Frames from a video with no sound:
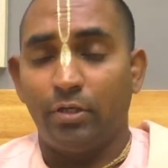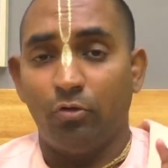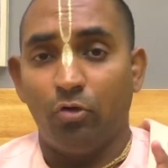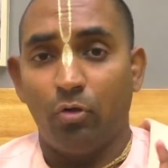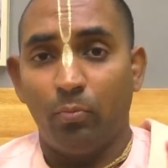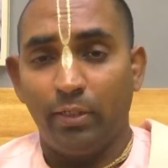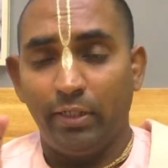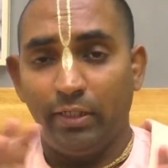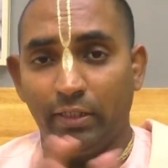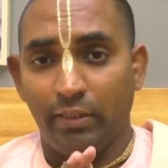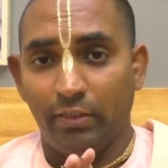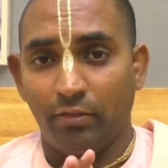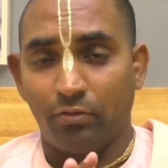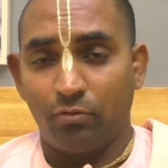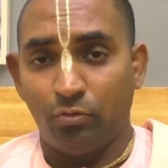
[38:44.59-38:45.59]

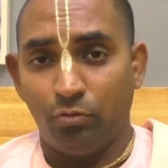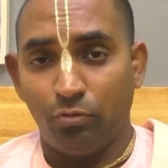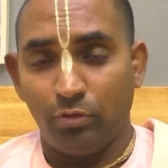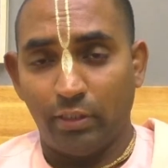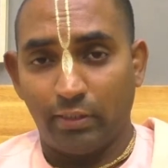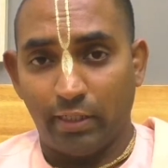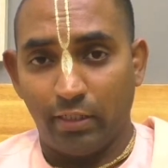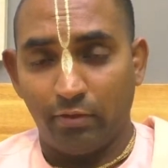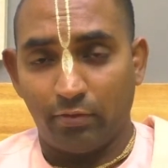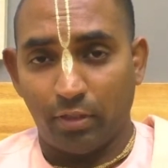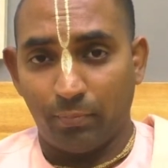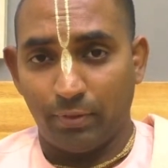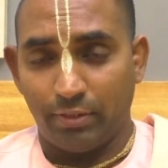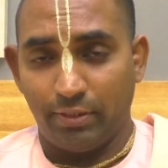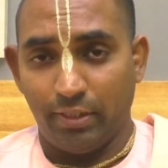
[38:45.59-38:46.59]
Nobody could do that kind of
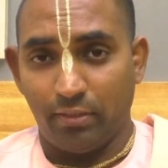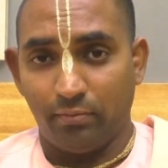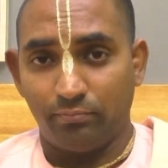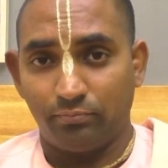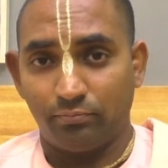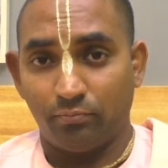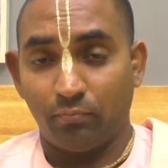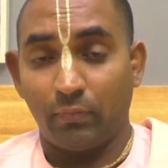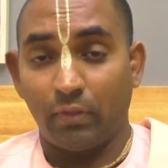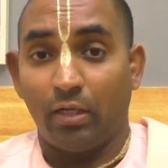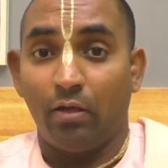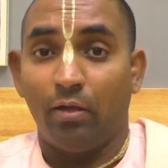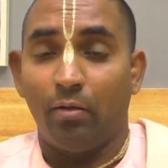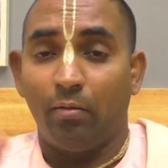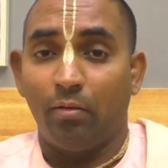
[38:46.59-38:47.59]
tapasya.
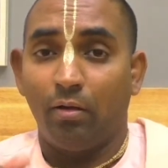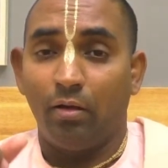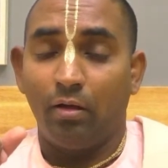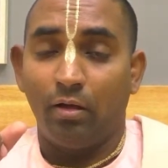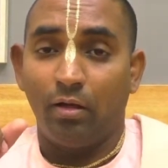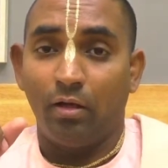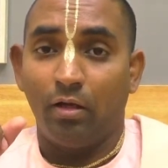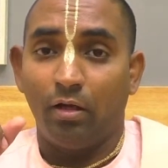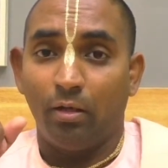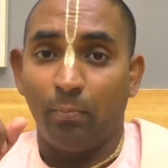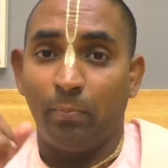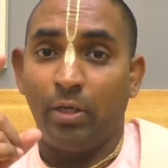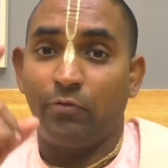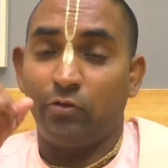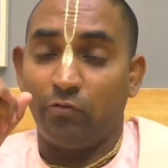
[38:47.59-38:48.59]

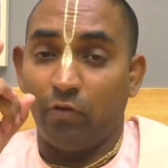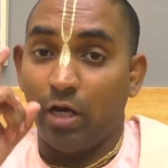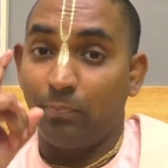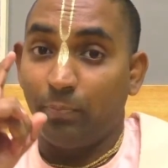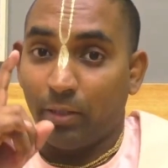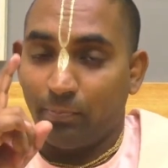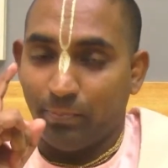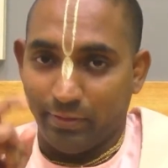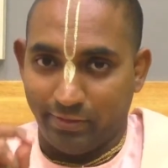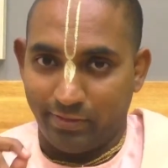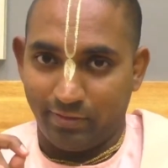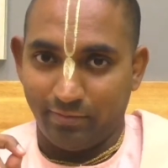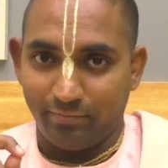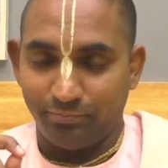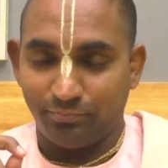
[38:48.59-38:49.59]
But for what
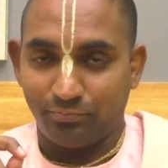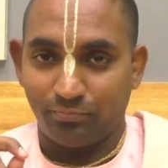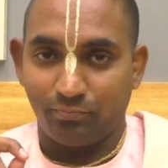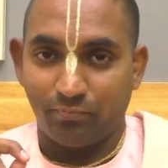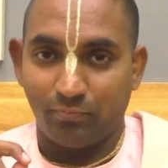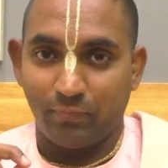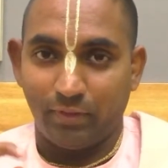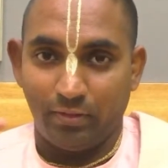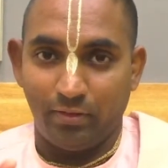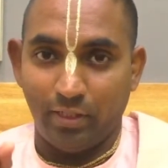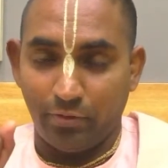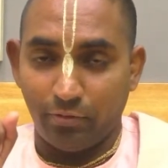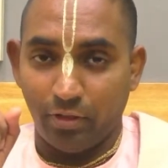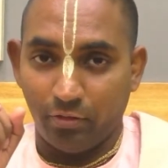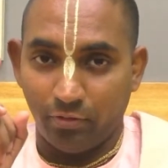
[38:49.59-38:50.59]
purpose? That
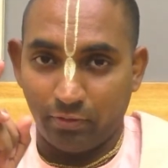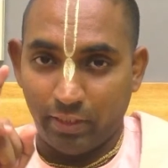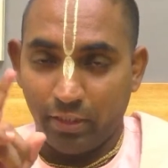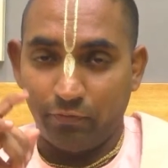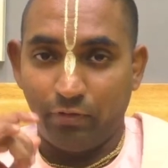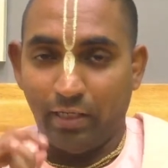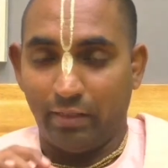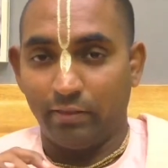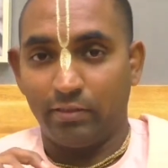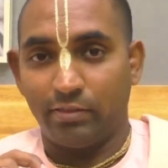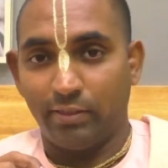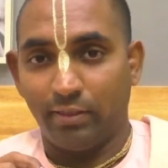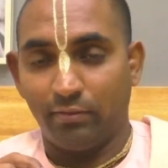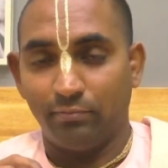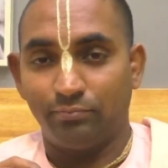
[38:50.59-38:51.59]
we have to carefully
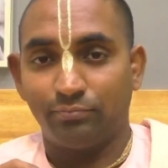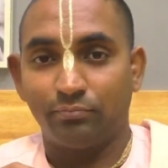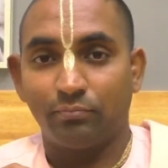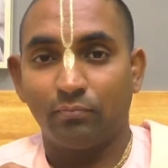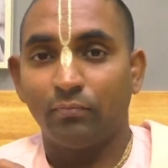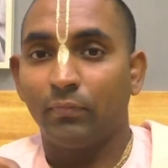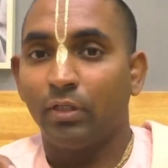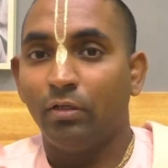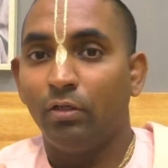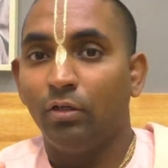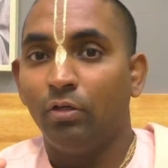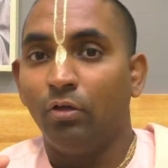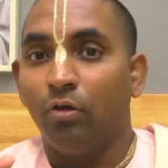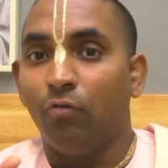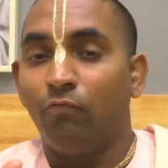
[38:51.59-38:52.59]
understand.
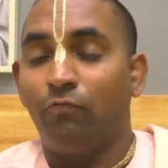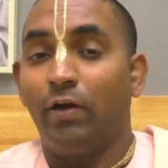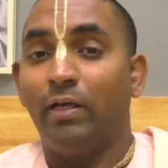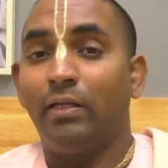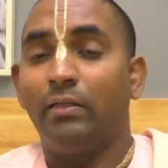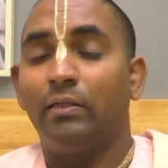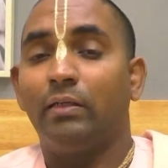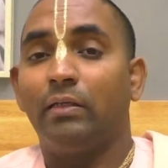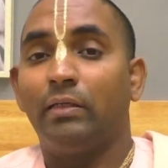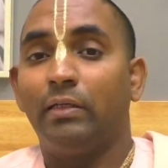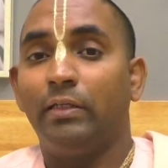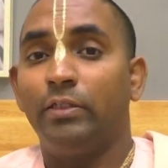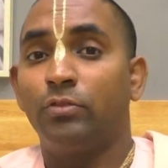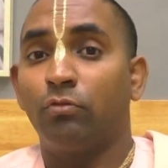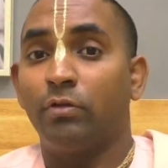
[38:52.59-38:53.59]
For
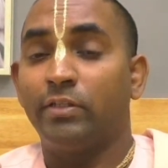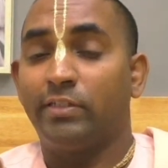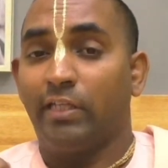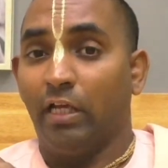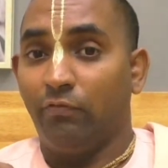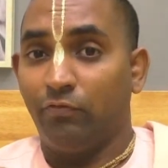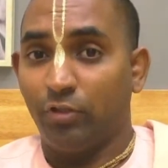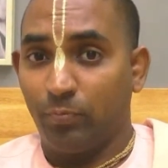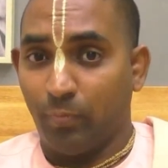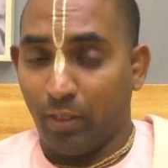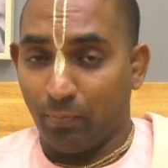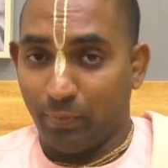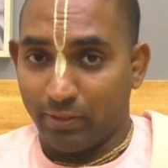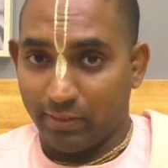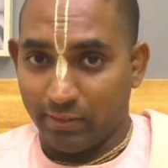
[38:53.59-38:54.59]
his own selfish
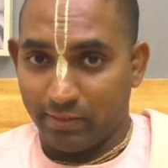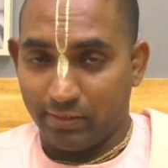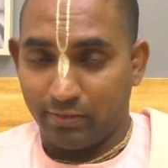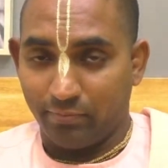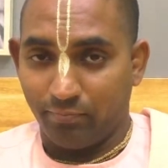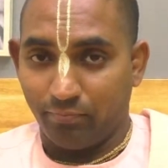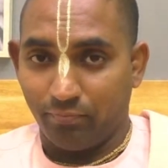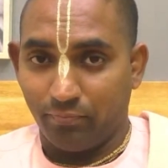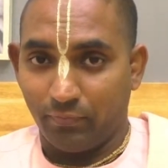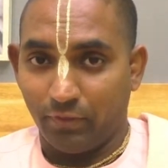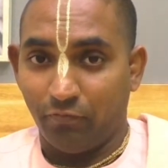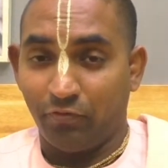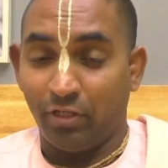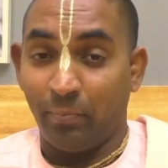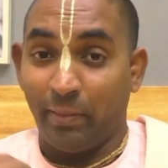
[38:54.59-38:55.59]
purposes,
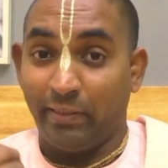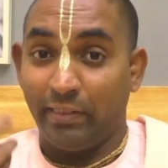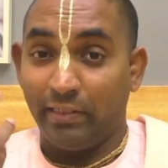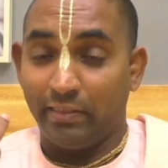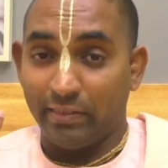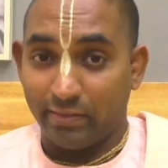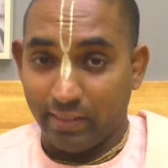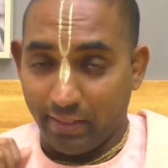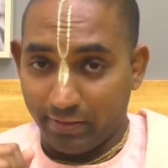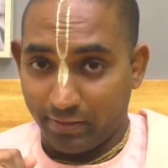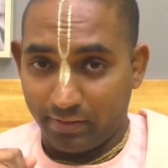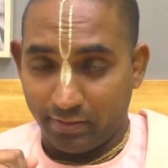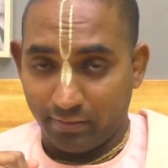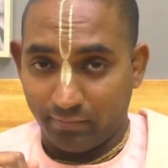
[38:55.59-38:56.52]
for material desires.